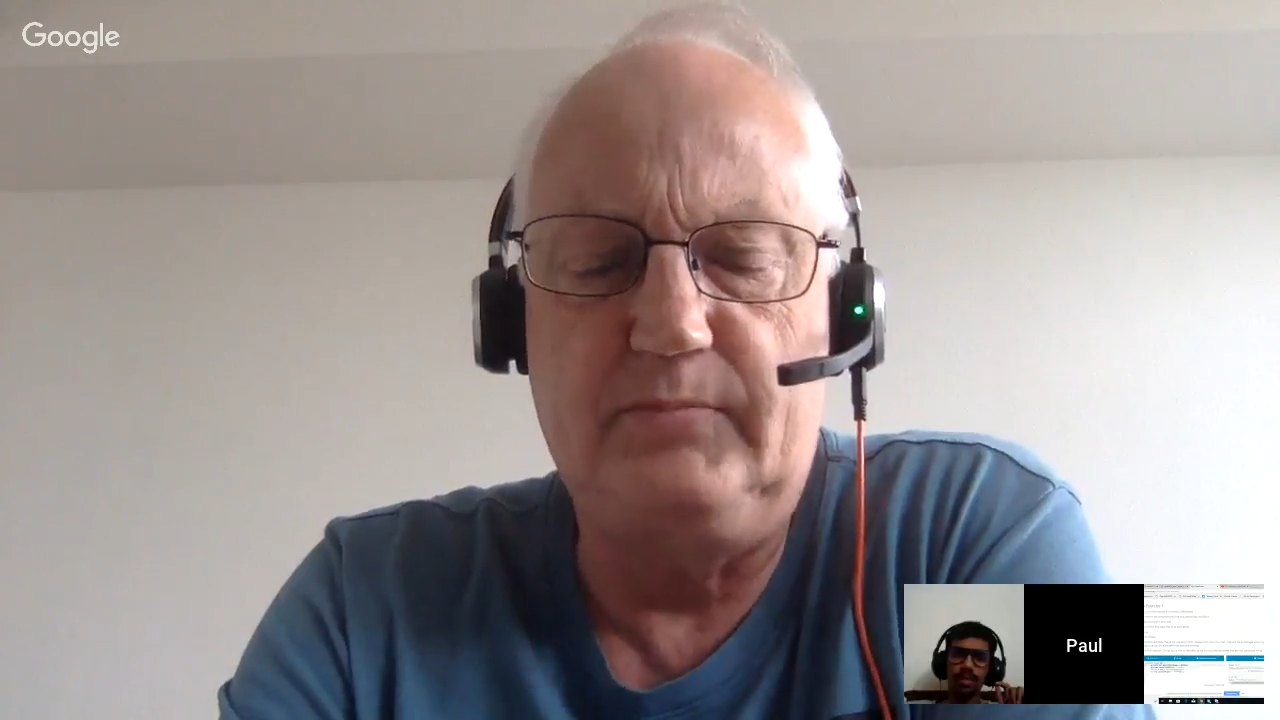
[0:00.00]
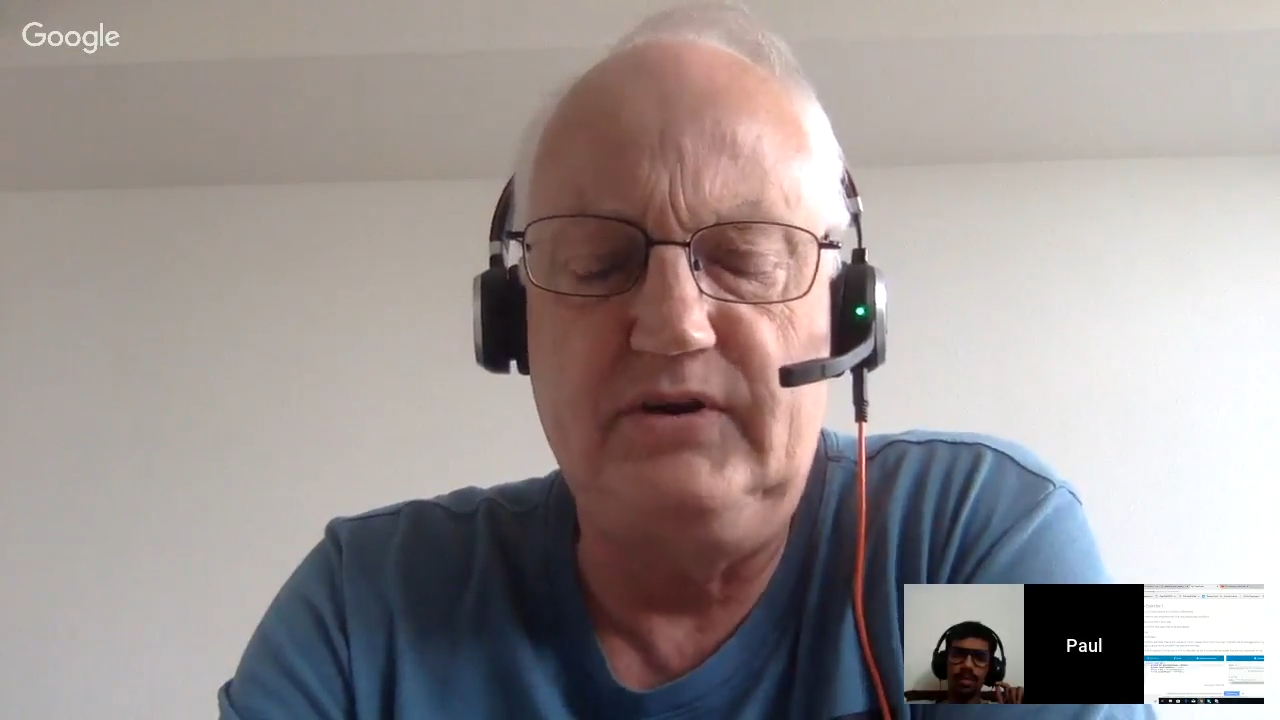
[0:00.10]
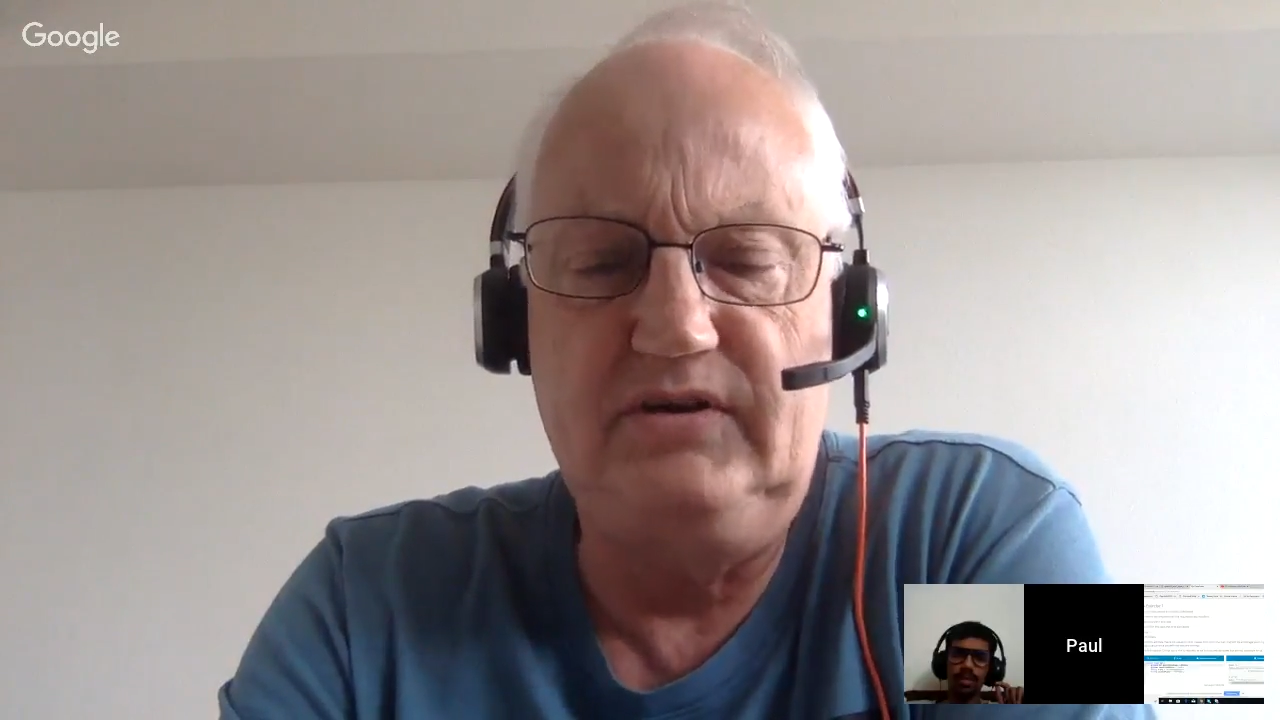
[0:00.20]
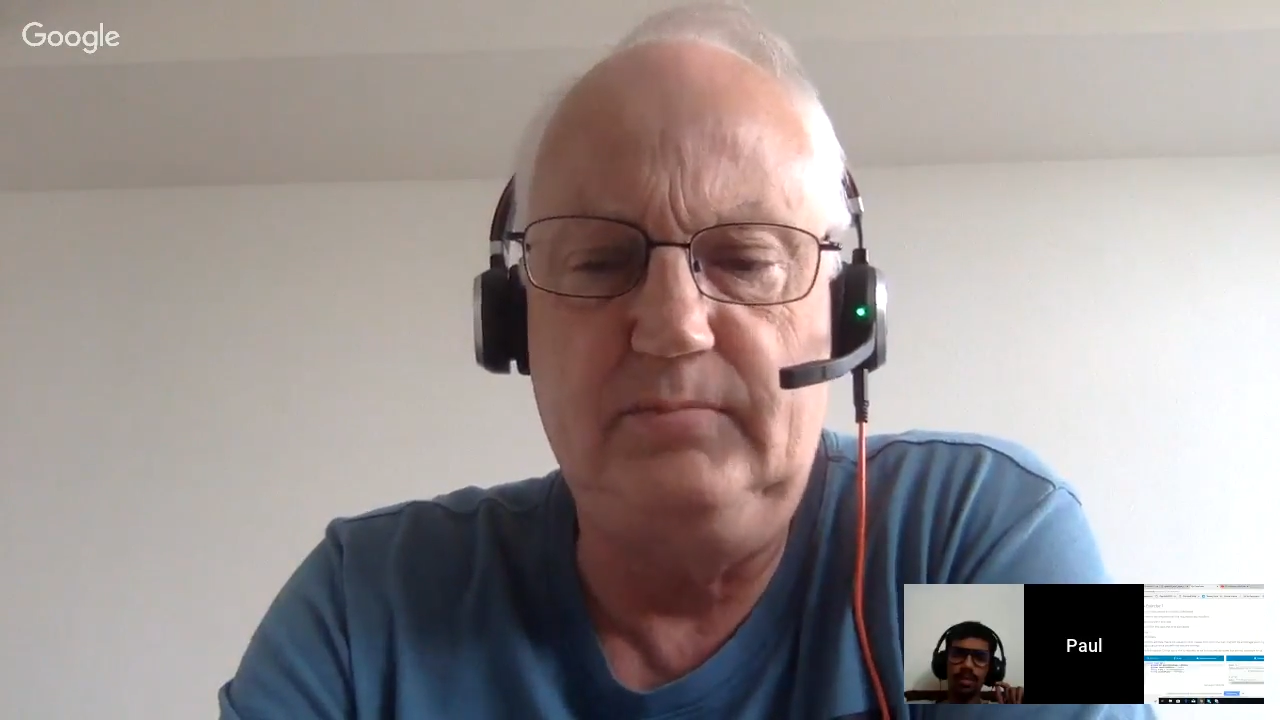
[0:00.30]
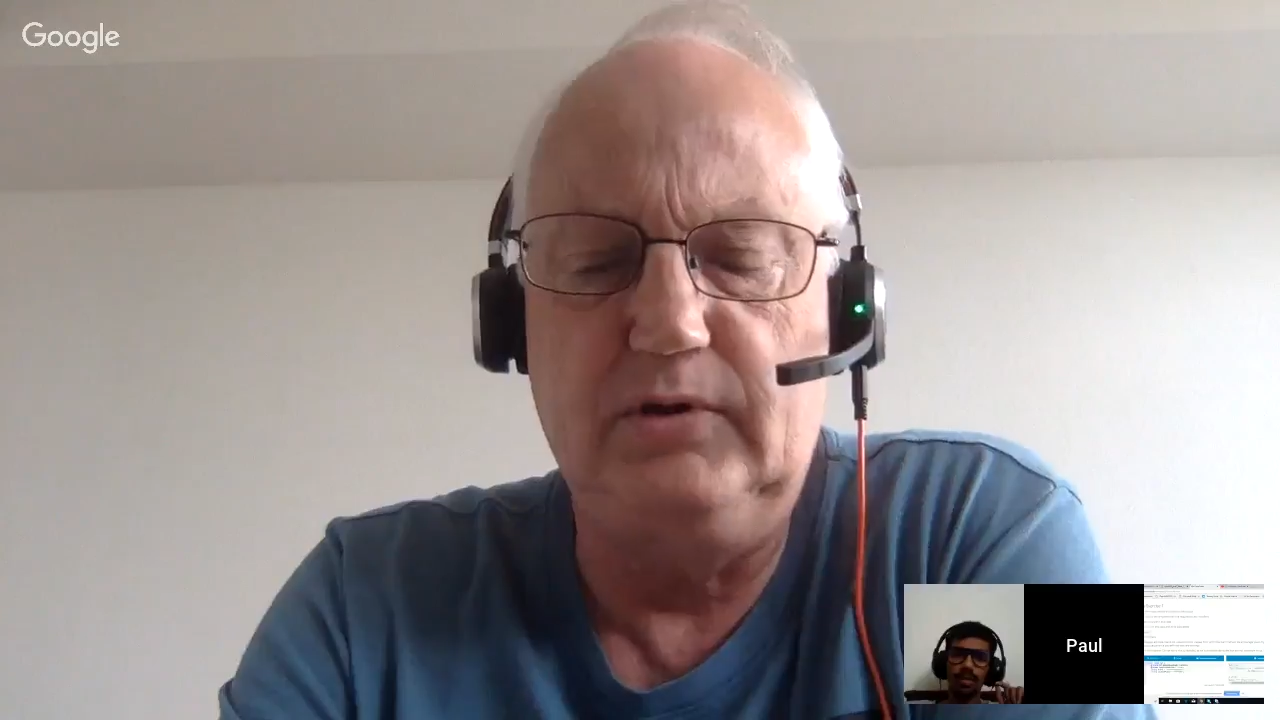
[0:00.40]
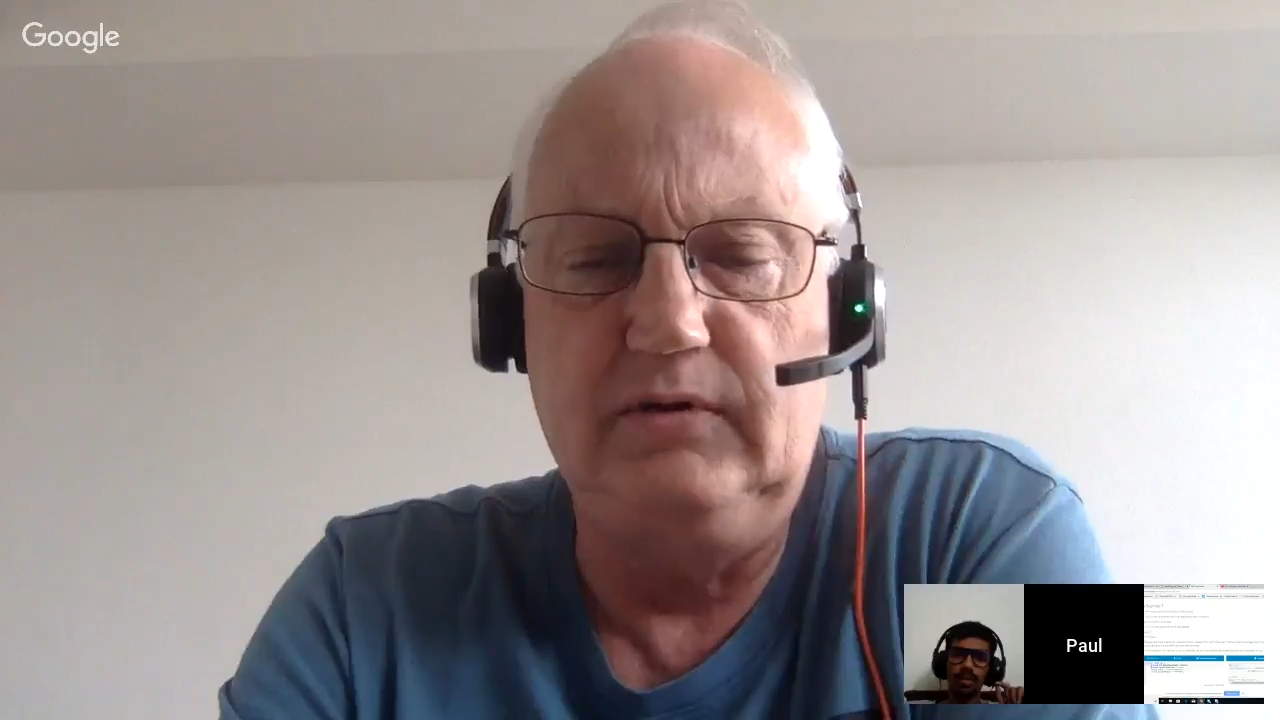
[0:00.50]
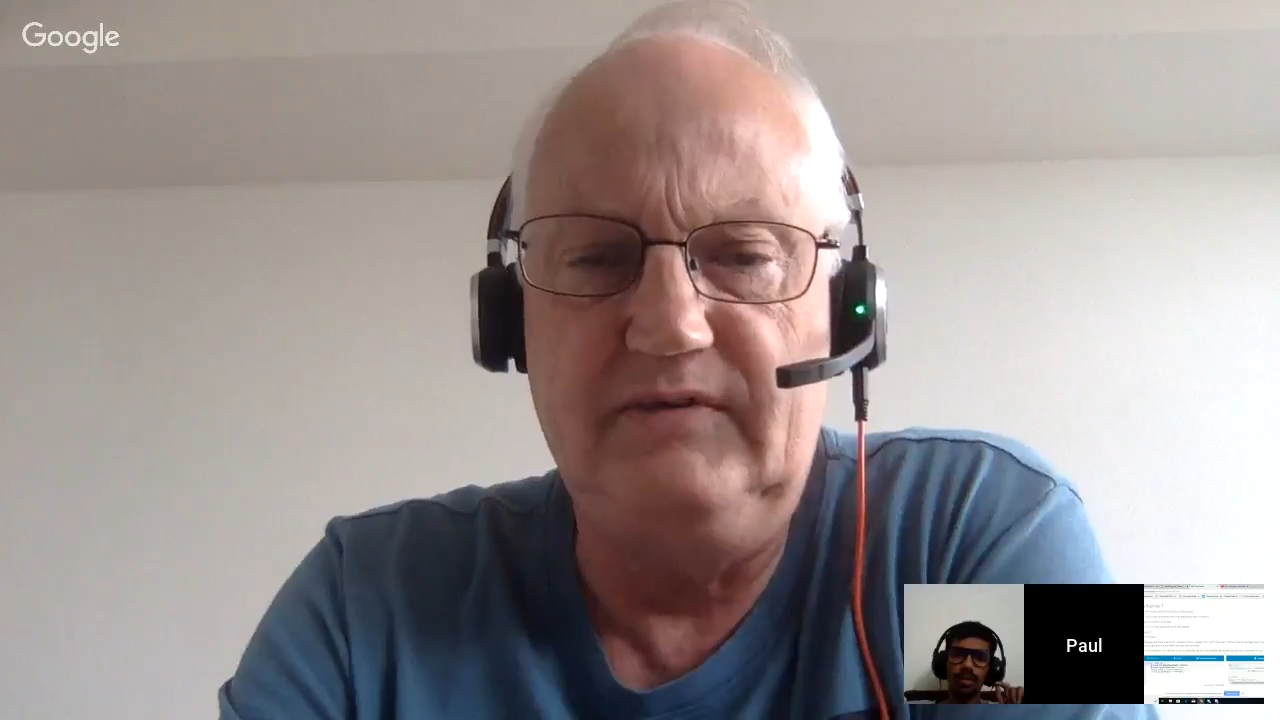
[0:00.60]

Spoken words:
principle of